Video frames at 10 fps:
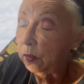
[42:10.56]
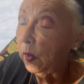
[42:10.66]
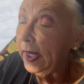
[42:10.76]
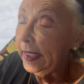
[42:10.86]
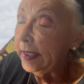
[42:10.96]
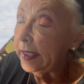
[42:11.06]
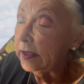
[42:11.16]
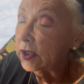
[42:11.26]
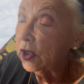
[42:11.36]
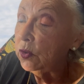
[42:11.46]
right in it,
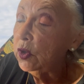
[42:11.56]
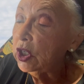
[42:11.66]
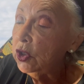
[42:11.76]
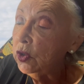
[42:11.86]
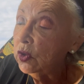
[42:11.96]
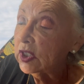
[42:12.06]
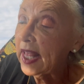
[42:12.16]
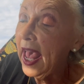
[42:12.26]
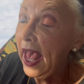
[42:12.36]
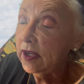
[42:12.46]
so you can use
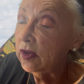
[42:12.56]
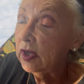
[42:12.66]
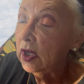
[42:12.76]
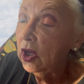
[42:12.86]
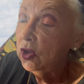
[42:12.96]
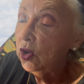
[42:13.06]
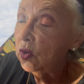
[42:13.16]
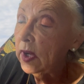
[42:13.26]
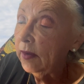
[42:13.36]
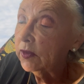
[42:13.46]
that. You
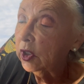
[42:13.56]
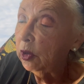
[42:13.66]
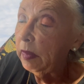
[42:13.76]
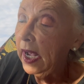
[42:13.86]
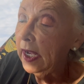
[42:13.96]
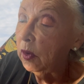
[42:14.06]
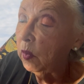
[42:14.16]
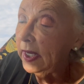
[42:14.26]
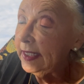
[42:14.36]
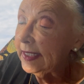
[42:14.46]
don't have to go buy a
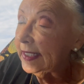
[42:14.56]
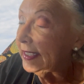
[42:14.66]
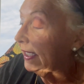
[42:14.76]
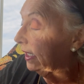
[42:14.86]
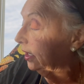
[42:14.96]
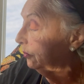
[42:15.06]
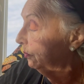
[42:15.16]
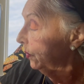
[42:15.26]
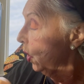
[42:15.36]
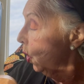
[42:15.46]
white stick.
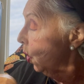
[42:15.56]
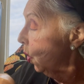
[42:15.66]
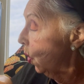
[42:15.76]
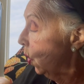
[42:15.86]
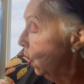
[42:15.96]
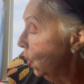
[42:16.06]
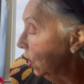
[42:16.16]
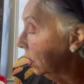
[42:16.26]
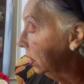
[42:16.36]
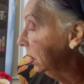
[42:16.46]

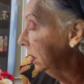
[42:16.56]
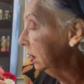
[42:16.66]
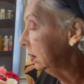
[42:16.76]
Or,